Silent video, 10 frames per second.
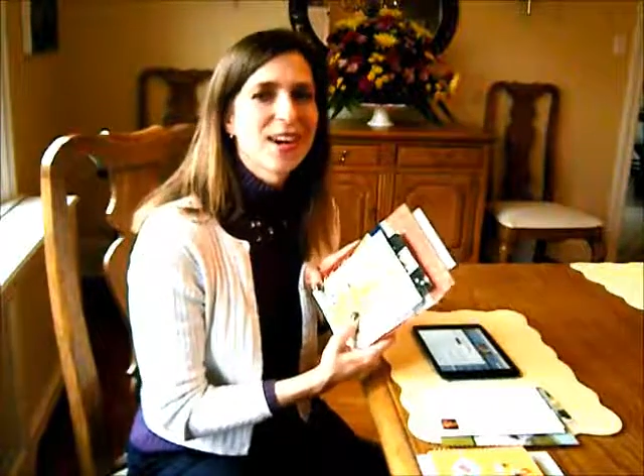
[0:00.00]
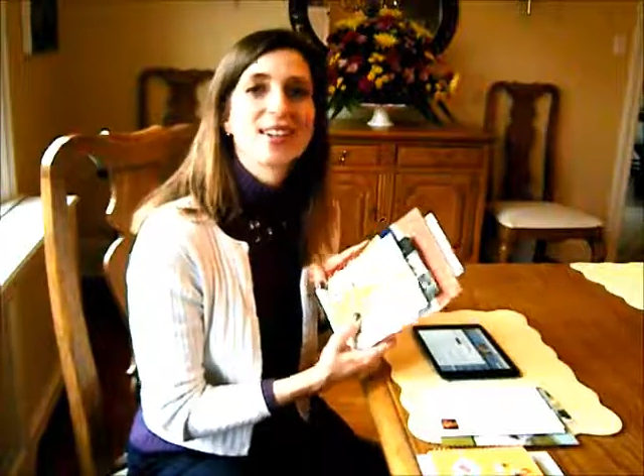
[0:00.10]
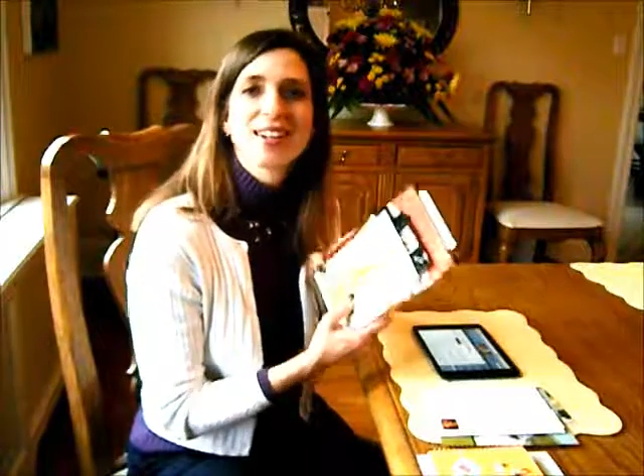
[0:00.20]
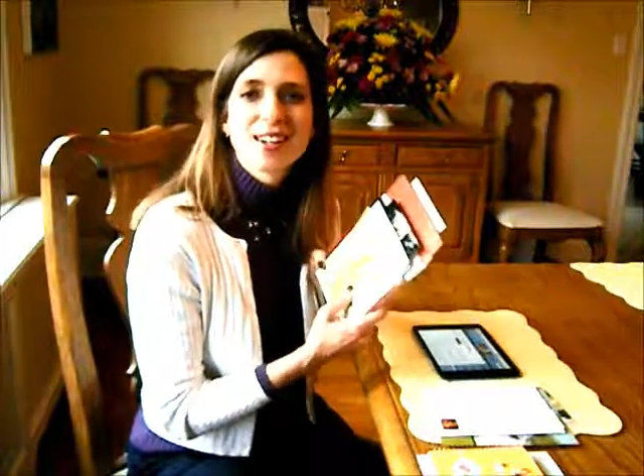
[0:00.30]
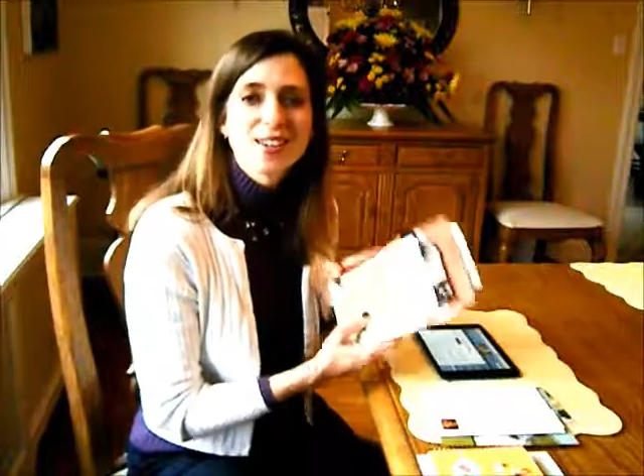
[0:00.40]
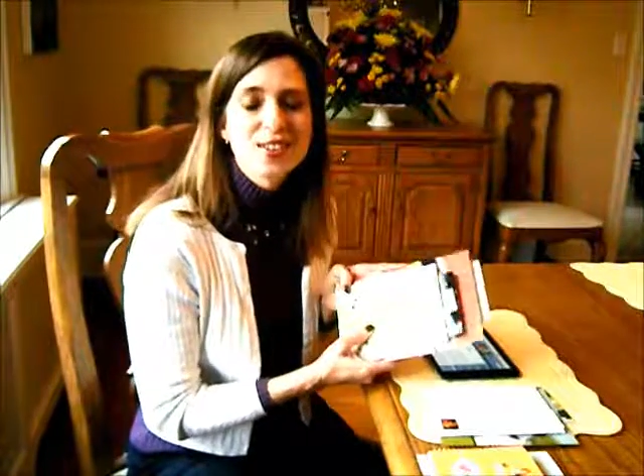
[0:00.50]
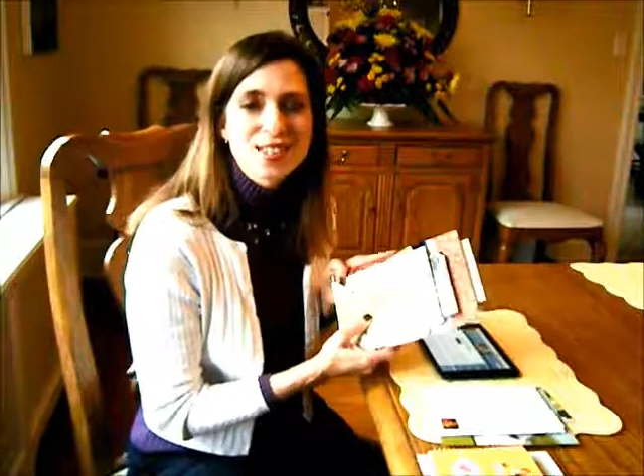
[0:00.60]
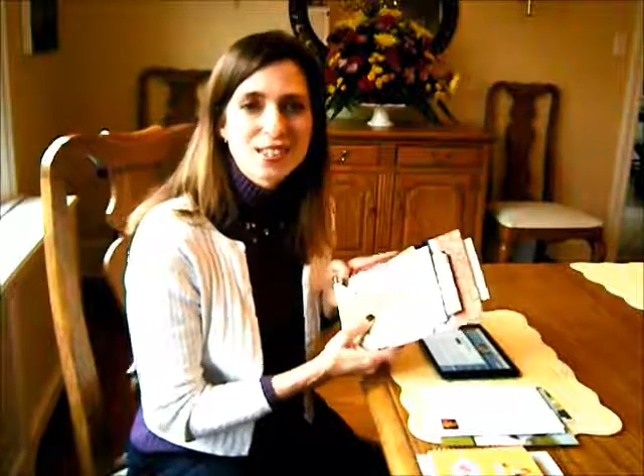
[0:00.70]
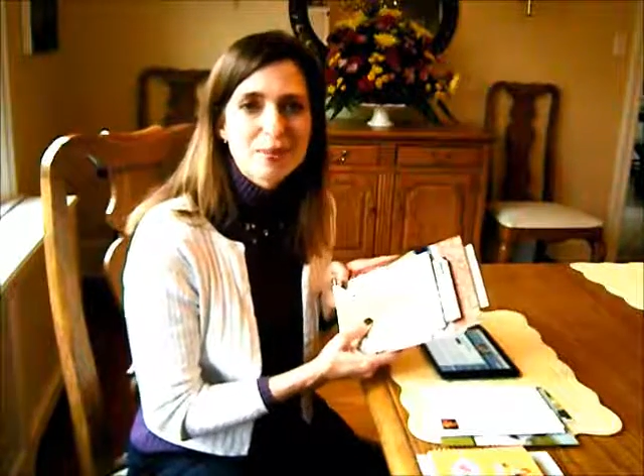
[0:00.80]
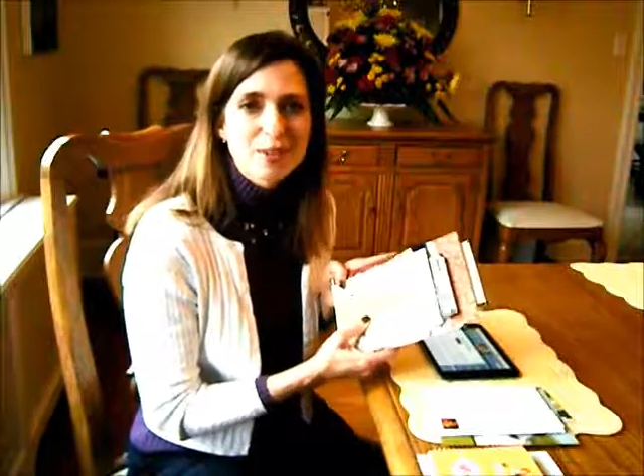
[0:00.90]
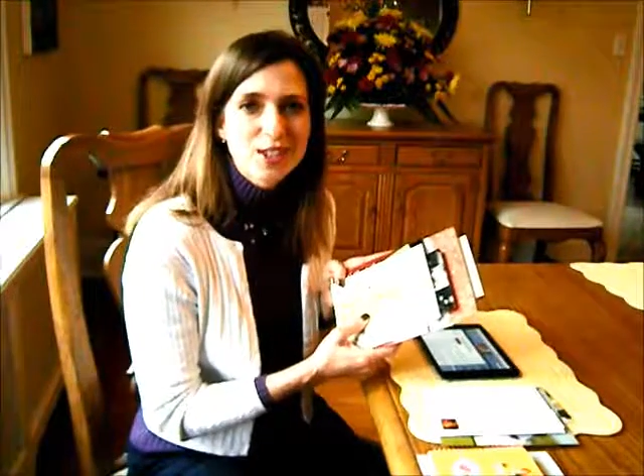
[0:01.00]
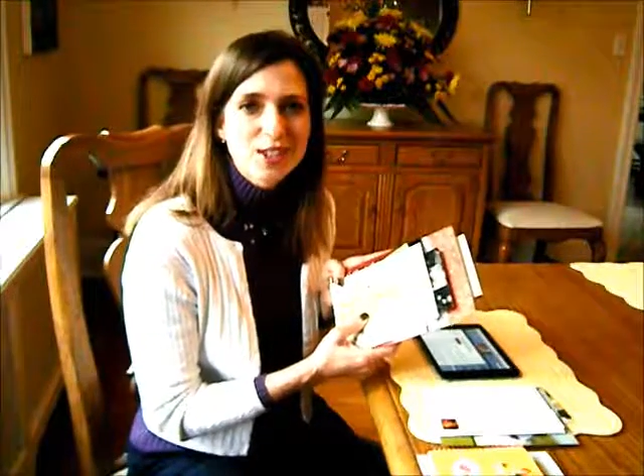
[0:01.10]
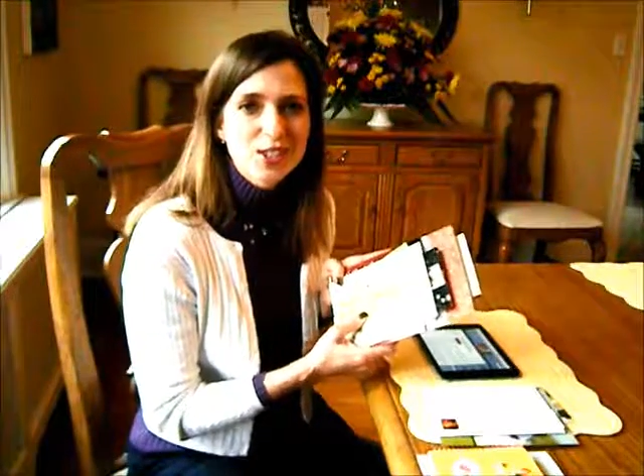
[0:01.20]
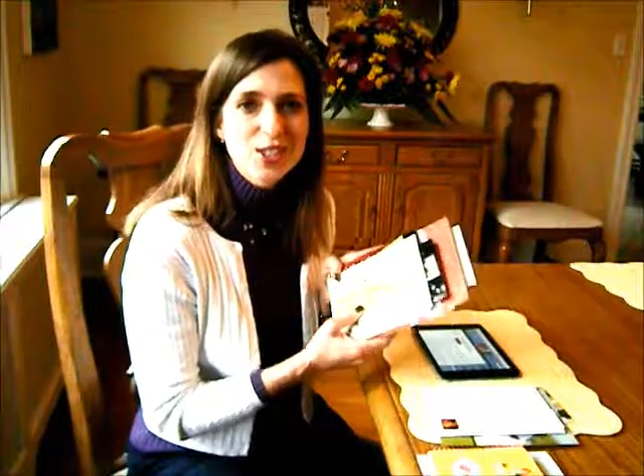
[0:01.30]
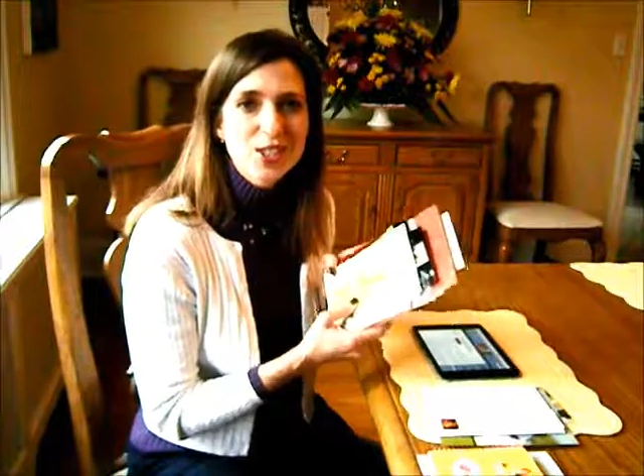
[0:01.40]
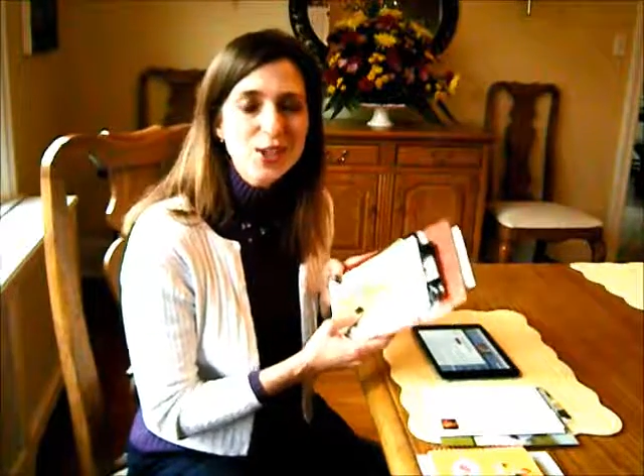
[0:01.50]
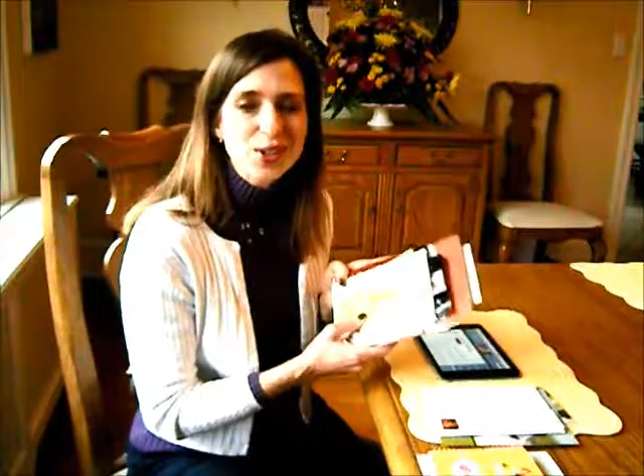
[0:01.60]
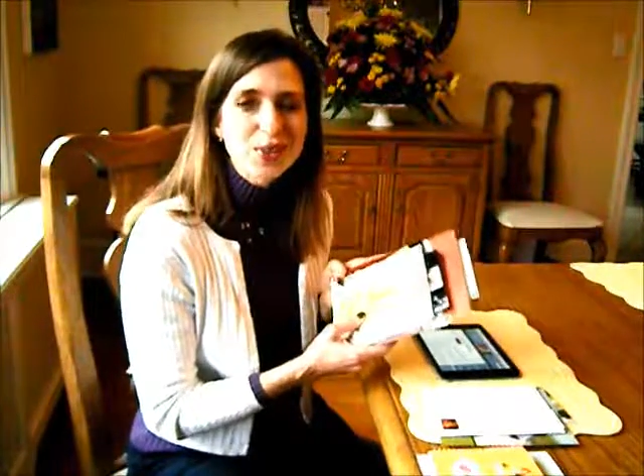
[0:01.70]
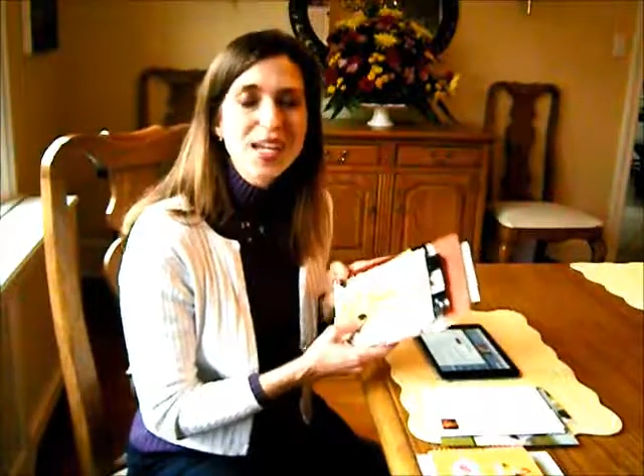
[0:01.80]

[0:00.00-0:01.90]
around, and I know that some of you do too.